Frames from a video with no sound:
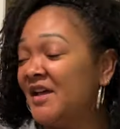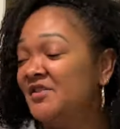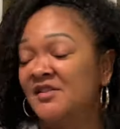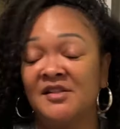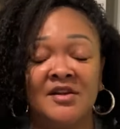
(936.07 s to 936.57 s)
I
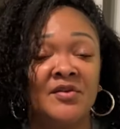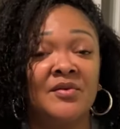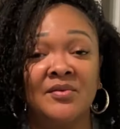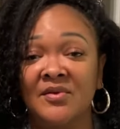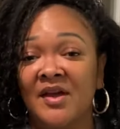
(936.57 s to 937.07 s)
just
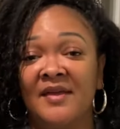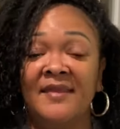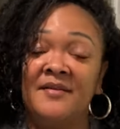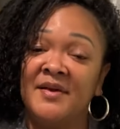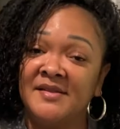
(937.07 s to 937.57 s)
knew
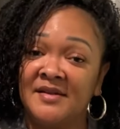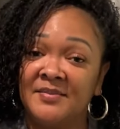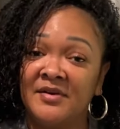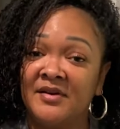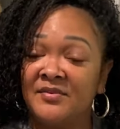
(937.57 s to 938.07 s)
that my
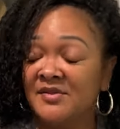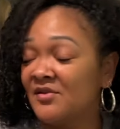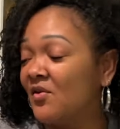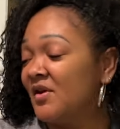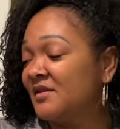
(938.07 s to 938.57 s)
zipper was
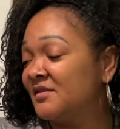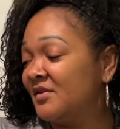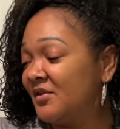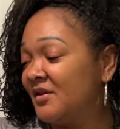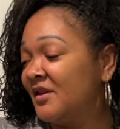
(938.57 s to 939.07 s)
going to
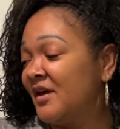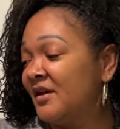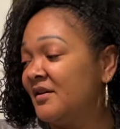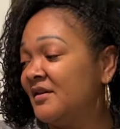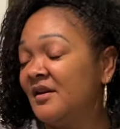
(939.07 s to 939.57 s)
look
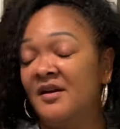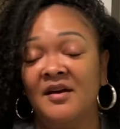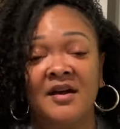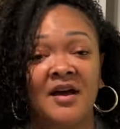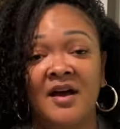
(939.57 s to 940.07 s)
like
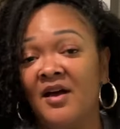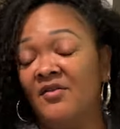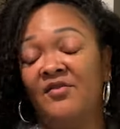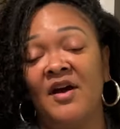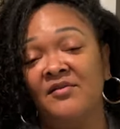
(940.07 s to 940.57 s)
a
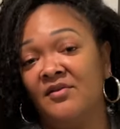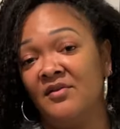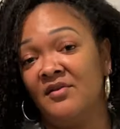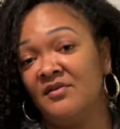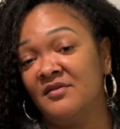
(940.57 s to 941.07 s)

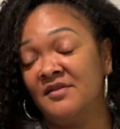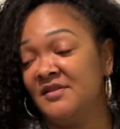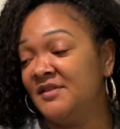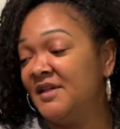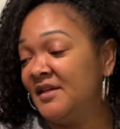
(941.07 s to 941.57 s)
5-year-old
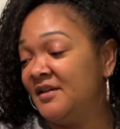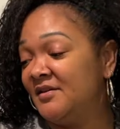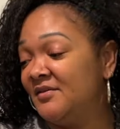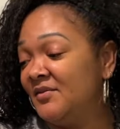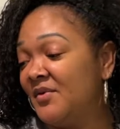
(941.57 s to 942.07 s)
did
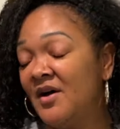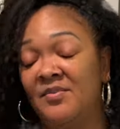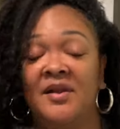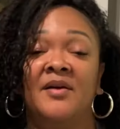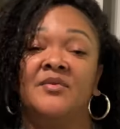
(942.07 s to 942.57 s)
it while
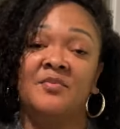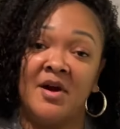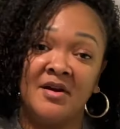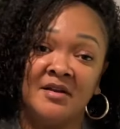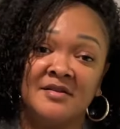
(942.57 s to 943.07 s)
playing with
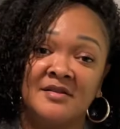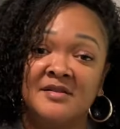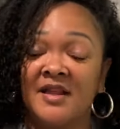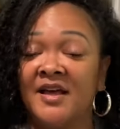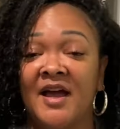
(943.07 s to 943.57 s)
markers.
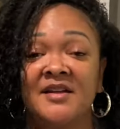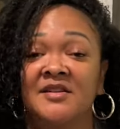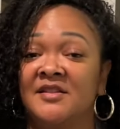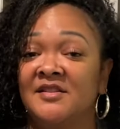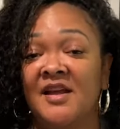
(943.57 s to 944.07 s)
Like I
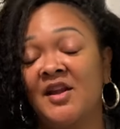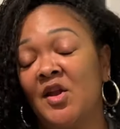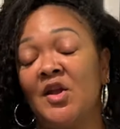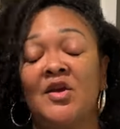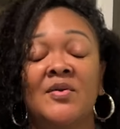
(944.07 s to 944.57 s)

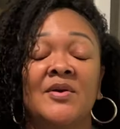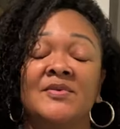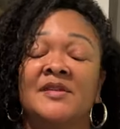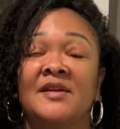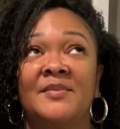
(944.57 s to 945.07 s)
knew it
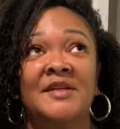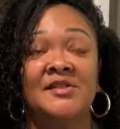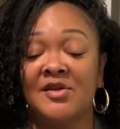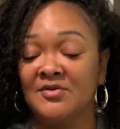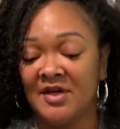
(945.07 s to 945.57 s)
was going to be
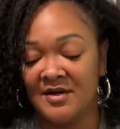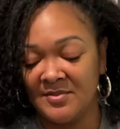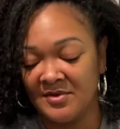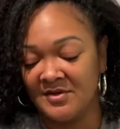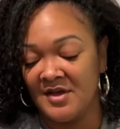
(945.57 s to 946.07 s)
so
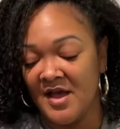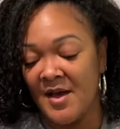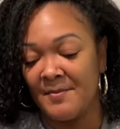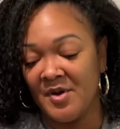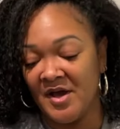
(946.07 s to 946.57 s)
terrible,
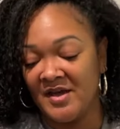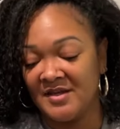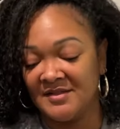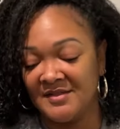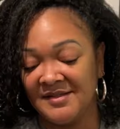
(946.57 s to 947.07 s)

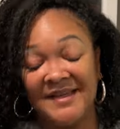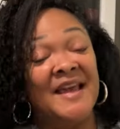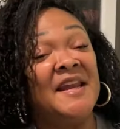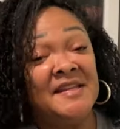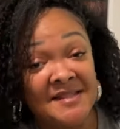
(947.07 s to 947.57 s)
but
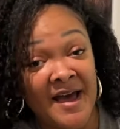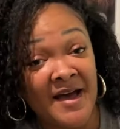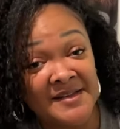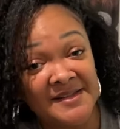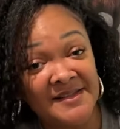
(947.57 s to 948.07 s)
it is not.